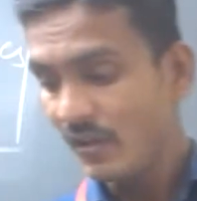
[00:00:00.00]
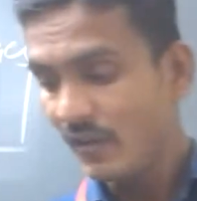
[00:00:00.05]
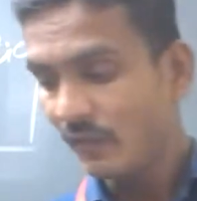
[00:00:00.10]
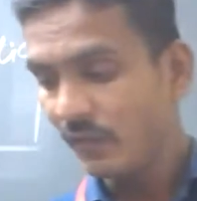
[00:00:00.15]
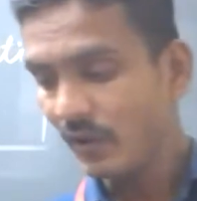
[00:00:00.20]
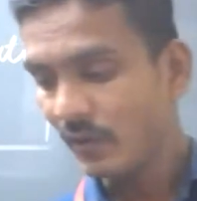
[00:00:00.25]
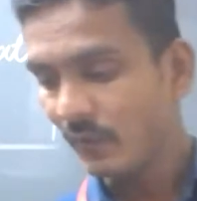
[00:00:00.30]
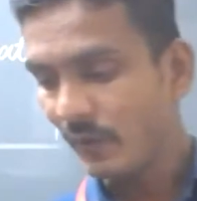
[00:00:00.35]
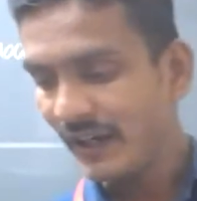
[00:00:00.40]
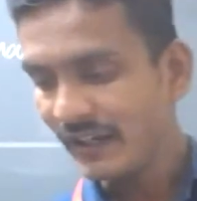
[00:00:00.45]

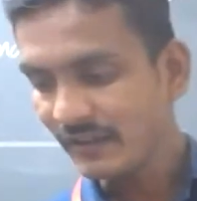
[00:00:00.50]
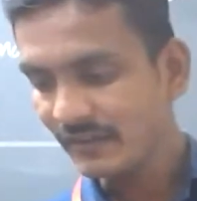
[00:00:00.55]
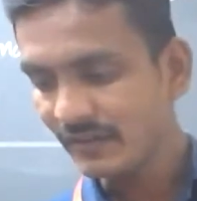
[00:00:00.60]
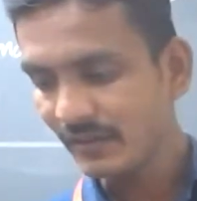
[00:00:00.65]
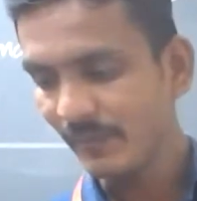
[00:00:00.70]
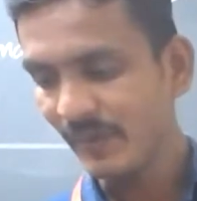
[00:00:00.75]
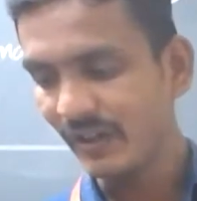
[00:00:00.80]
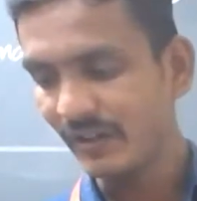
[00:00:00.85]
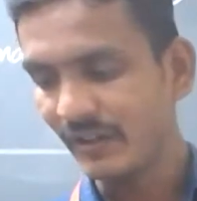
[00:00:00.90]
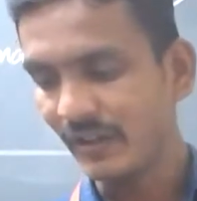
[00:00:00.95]
For white
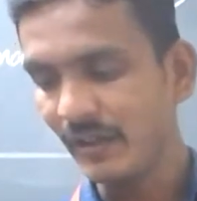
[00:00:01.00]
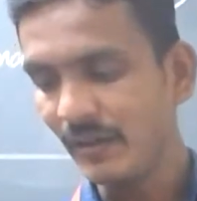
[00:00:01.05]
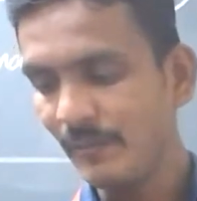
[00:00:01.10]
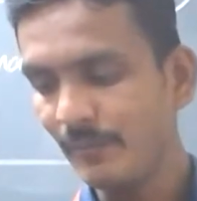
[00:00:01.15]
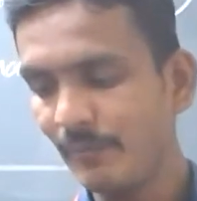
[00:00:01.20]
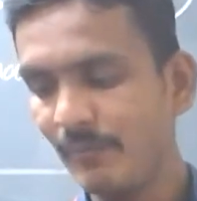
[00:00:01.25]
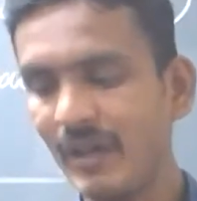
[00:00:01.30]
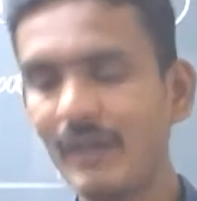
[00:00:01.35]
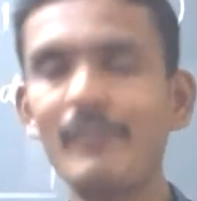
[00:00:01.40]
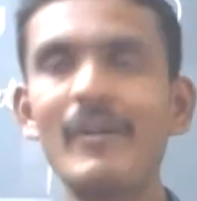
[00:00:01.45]
cement
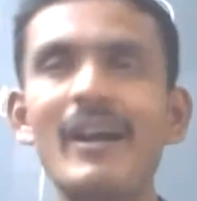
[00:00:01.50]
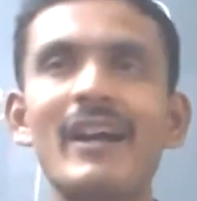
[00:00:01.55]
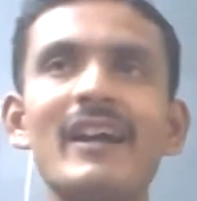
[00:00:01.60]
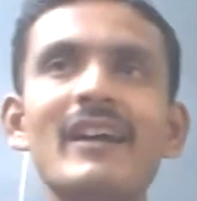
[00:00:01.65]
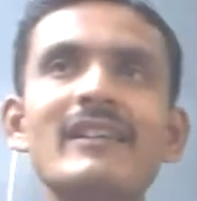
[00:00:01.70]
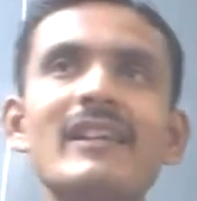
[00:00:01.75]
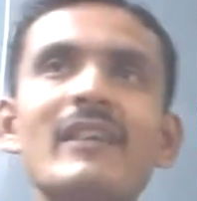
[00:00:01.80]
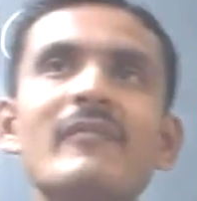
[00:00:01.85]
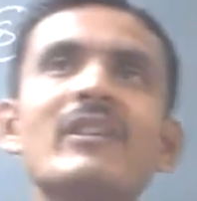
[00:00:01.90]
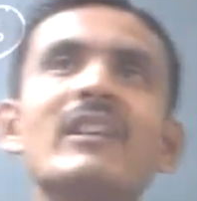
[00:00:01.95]
per
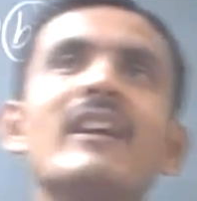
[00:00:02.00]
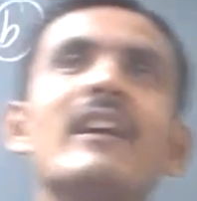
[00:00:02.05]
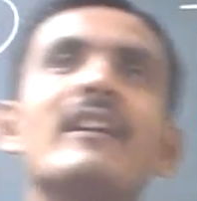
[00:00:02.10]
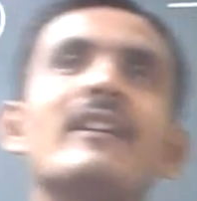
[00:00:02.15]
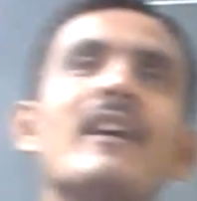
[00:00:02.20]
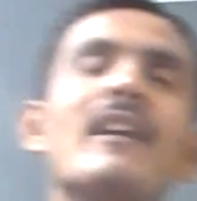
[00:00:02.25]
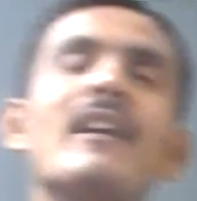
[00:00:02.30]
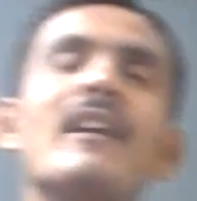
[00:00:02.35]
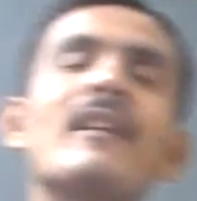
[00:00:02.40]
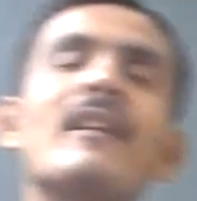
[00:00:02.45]
bagger, they
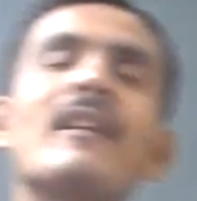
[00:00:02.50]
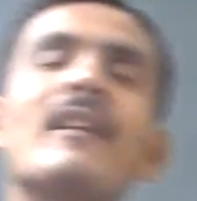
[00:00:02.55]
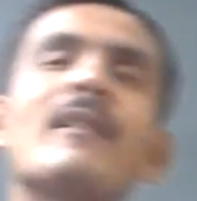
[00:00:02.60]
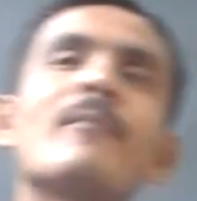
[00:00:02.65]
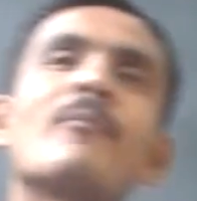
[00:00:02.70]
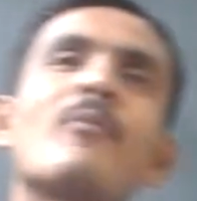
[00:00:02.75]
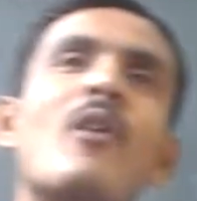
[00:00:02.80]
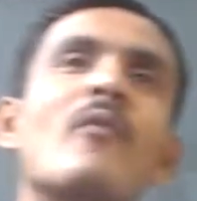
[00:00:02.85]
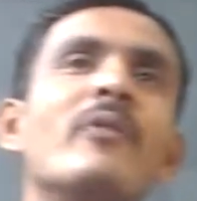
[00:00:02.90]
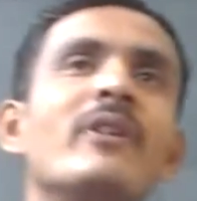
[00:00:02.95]
will get a
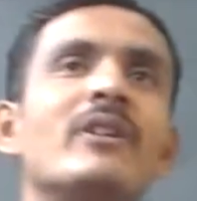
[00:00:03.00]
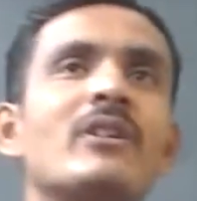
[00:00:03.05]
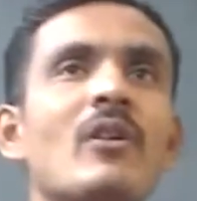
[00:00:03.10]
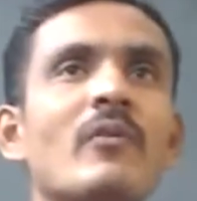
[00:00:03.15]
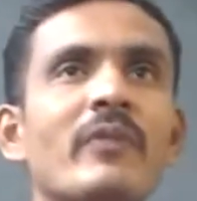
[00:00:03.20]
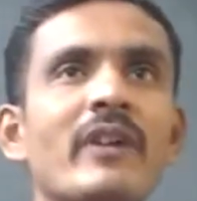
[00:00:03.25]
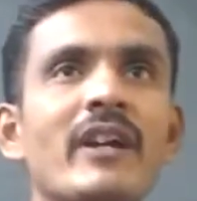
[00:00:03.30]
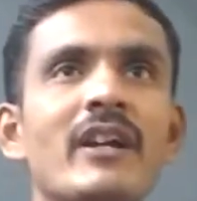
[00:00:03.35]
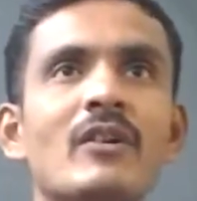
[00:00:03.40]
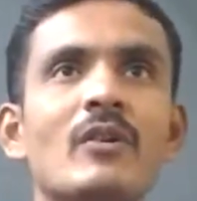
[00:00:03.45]
profit
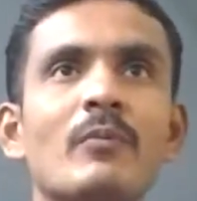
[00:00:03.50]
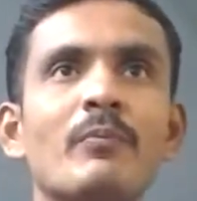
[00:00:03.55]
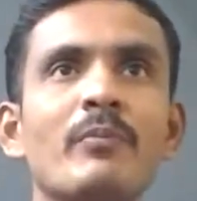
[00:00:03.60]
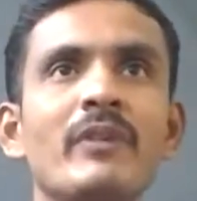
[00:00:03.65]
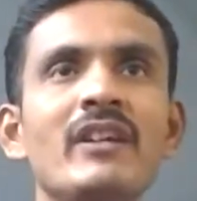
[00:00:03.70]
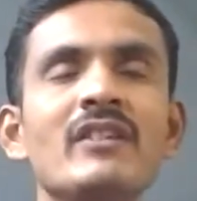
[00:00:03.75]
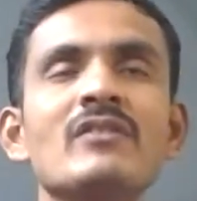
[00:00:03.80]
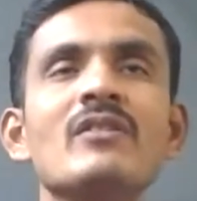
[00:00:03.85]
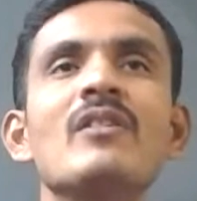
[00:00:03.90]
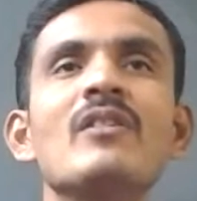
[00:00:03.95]
of 8
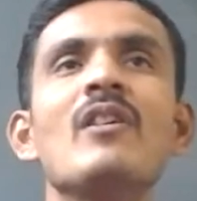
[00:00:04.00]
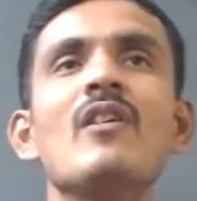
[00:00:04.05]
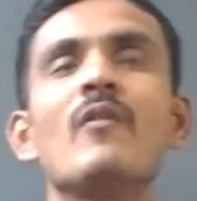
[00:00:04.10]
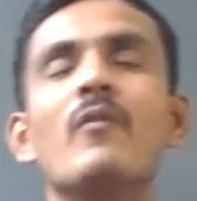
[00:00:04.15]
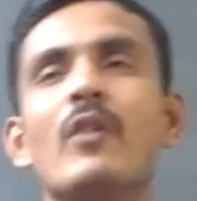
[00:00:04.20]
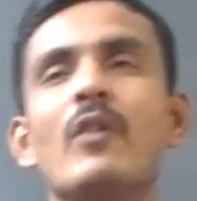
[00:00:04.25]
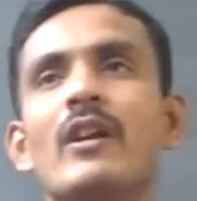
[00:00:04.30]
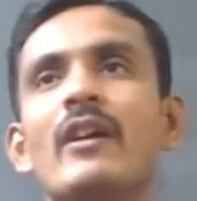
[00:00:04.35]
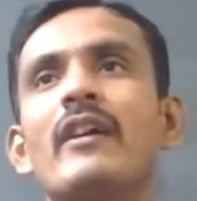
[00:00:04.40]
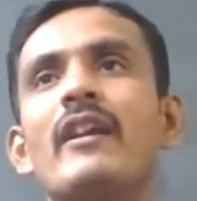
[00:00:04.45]
rupees.
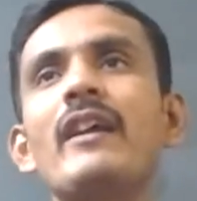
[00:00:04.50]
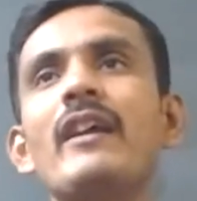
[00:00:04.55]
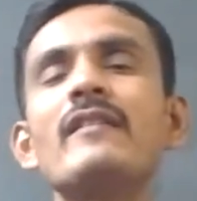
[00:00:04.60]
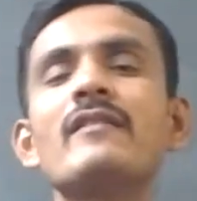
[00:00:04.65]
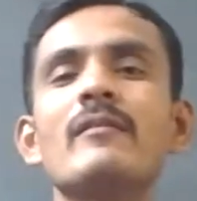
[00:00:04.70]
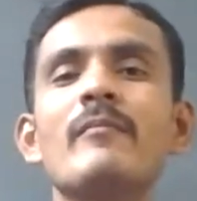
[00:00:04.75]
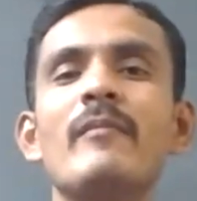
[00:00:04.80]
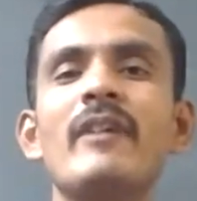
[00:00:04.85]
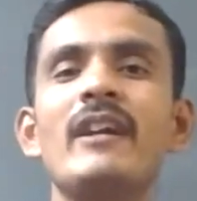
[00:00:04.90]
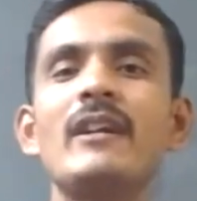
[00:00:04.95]
For a
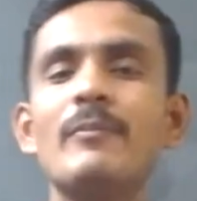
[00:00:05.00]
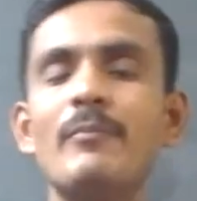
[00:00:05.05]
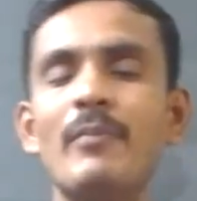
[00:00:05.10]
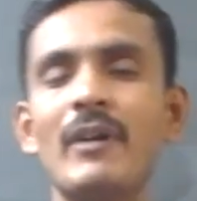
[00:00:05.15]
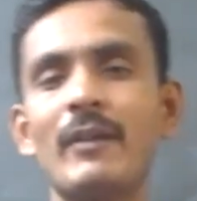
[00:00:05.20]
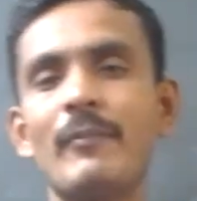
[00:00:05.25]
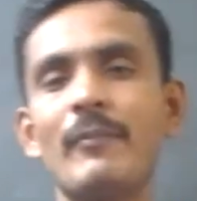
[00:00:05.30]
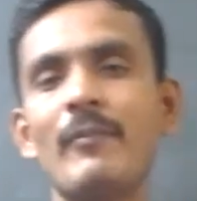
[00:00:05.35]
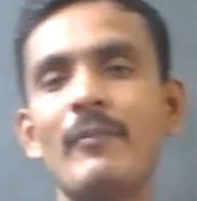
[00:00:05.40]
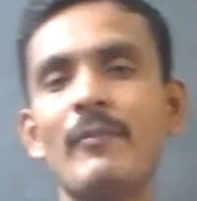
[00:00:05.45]
grey
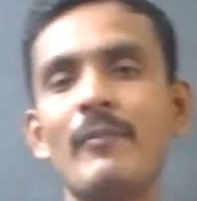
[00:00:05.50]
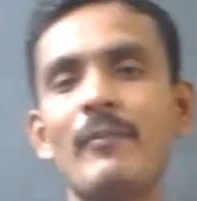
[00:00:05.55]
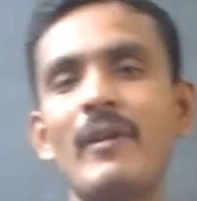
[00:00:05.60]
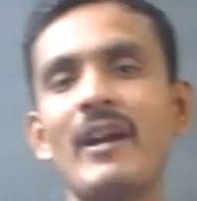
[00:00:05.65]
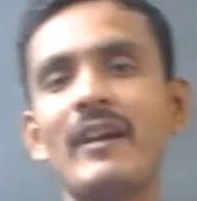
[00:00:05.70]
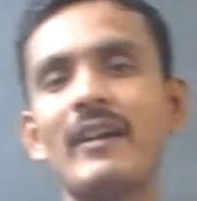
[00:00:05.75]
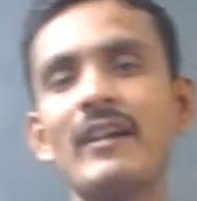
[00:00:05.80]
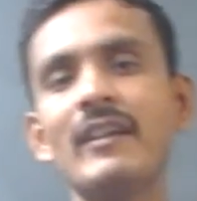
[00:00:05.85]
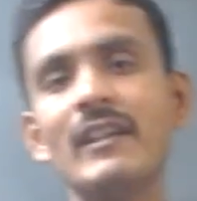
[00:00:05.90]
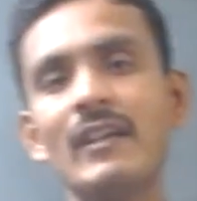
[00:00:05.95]
cement per
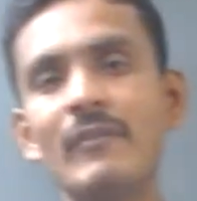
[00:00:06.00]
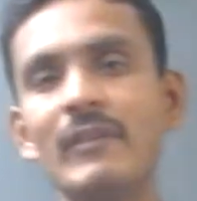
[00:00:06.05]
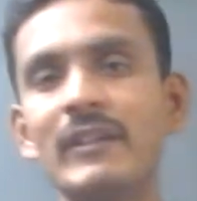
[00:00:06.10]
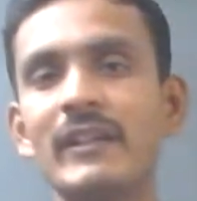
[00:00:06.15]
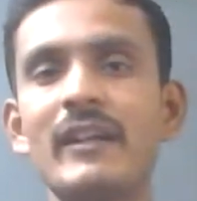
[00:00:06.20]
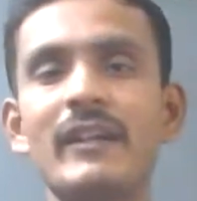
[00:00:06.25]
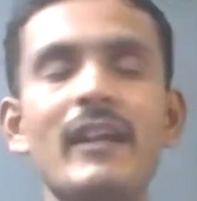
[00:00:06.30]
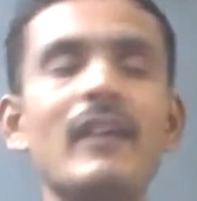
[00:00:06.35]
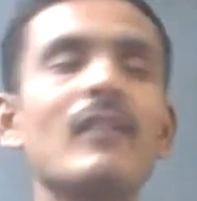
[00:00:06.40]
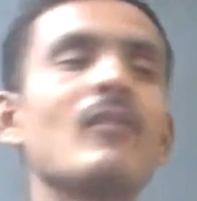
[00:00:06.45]
bagger, they will
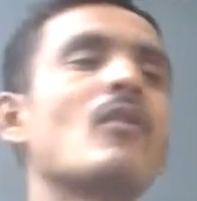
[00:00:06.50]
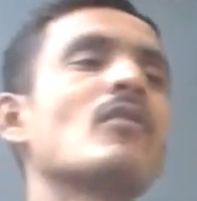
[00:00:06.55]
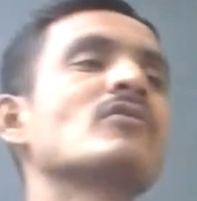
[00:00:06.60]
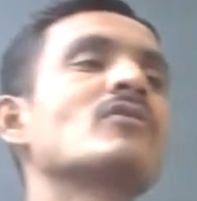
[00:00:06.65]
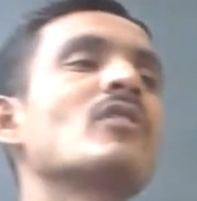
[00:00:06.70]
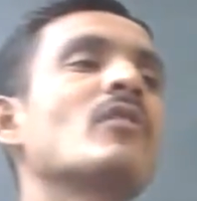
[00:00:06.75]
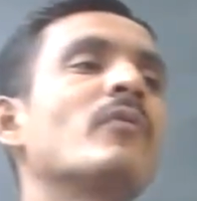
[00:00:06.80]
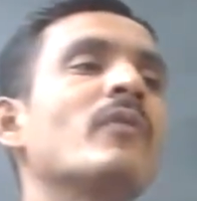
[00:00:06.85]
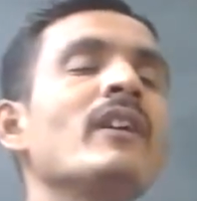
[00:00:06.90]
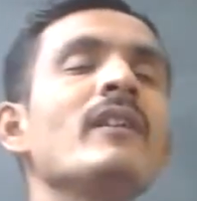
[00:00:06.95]
get a
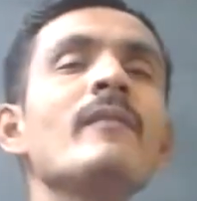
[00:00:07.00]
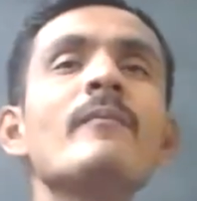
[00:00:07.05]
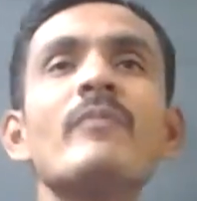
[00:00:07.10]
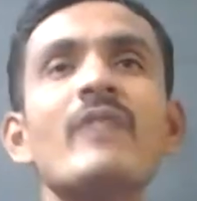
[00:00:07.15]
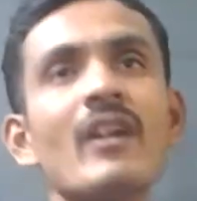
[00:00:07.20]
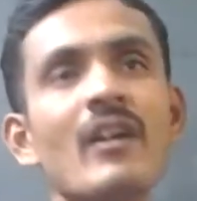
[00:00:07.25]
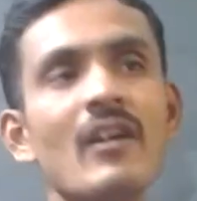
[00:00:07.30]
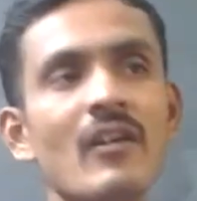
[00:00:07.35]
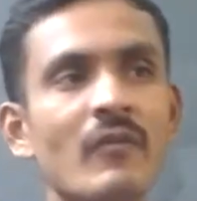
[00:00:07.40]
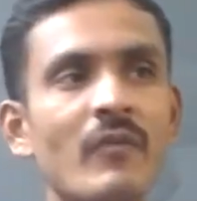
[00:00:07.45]
loss of
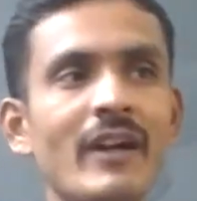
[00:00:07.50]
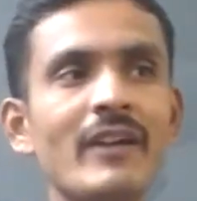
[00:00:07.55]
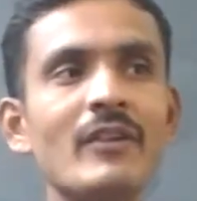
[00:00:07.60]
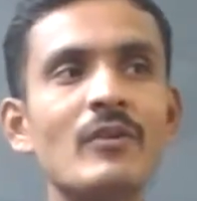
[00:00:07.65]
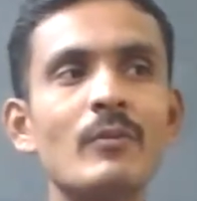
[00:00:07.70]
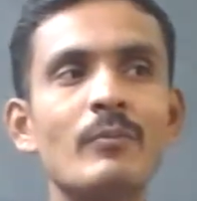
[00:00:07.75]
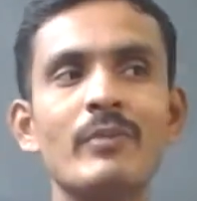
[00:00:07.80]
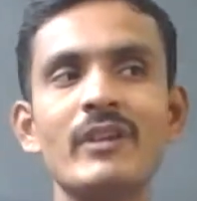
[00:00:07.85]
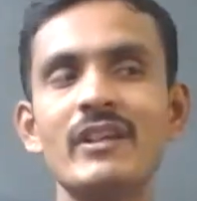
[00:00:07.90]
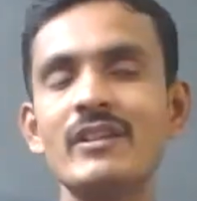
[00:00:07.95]

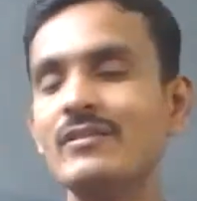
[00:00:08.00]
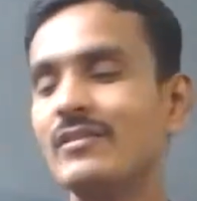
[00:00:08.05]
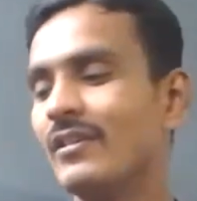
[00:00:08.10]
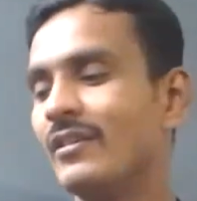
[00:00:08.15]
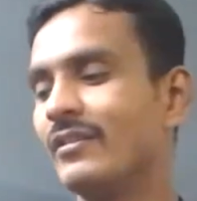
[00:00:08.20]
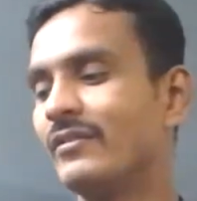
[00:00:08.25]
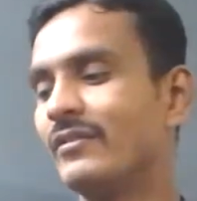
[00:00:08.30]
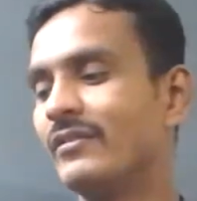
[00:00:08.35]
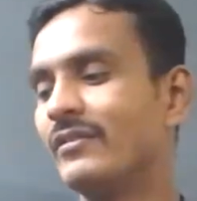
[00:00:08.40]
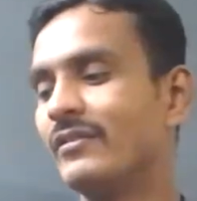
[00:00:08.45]
5
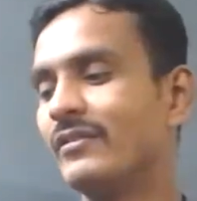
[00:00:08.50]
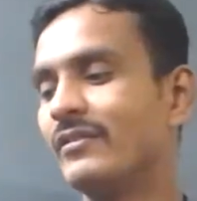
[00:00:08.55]
rupees.